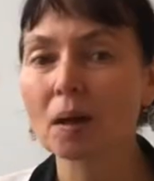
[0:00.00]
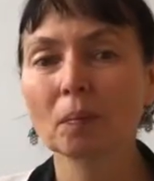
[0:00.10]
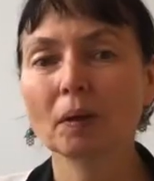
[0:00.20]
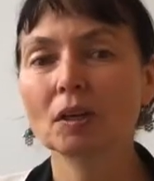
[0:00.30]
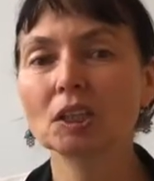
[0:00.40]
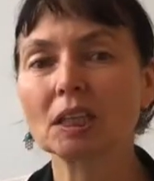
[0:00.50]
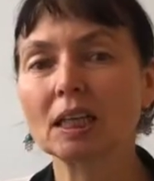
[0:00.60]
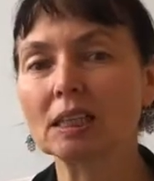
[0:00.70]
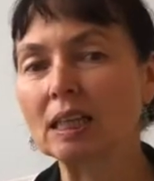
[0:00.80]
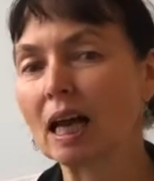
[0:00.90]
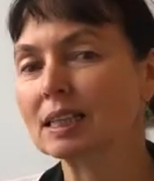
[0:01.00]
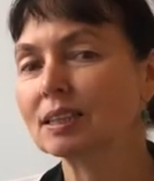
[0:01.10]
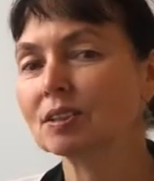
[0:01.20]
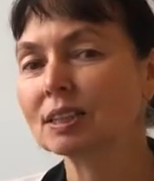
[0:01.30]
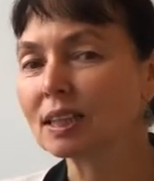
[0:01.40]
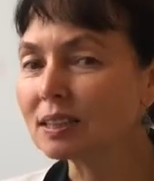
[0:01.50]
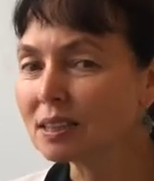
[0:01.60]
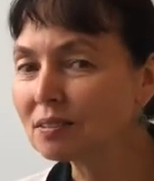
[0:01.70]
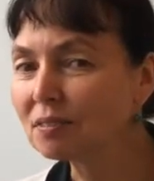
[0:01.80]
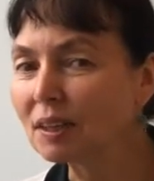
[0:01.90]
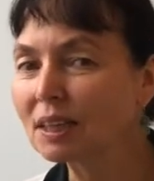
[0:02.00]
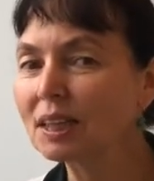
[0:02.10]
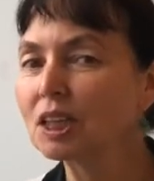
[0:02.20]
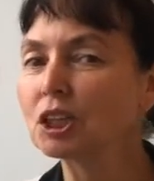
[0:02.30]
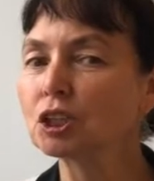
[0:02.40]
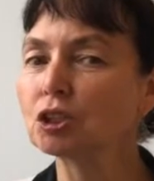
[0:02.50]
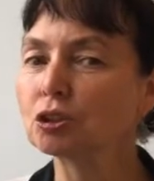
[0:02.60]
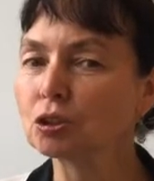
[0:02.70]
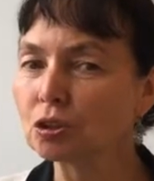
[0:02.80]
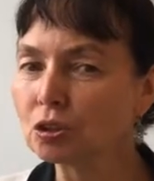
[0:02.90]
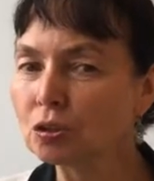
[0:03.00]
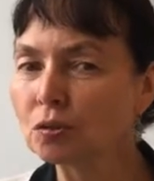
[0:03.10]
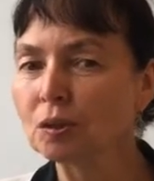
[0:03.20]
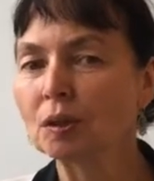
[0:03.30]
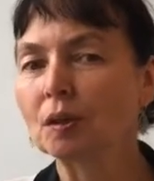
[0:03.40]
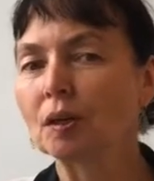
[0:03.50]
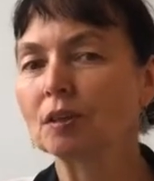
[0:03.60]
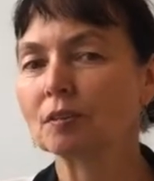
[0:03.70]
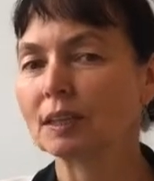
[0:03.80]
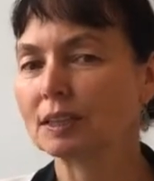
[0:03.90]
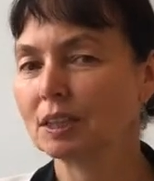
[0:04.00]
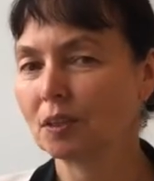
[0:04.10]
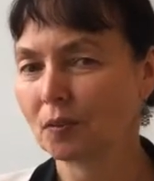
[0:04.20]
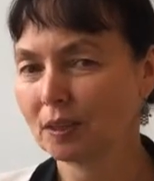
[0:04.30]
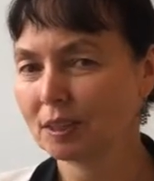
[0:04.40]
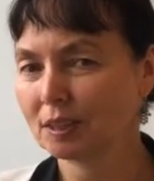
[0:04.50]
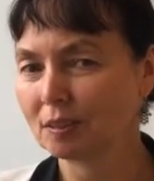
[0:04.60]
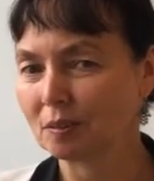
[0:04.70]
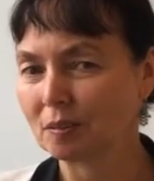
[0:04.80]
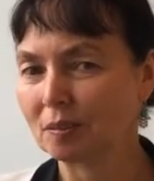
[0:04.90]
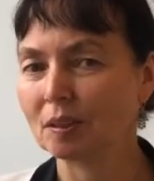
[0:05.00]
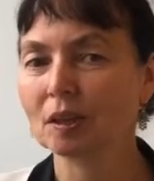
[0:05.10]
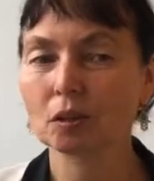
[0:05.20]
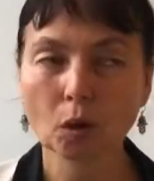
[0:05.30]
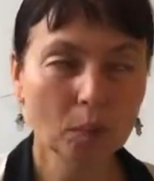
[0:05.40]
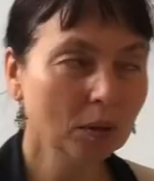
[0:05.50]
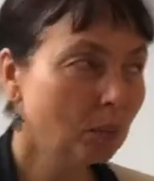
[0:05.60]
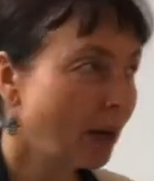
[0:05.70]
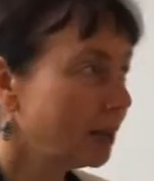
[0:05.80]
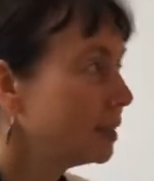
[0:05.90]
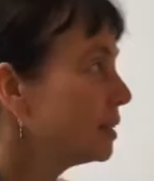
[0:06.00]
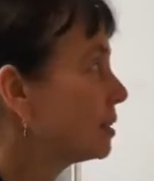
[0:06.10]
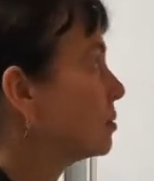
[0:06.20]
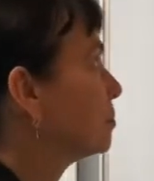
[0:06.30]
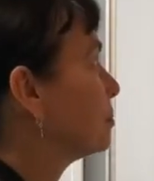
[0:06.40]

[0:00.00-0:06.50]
because it has to satisfy two criteria: global balance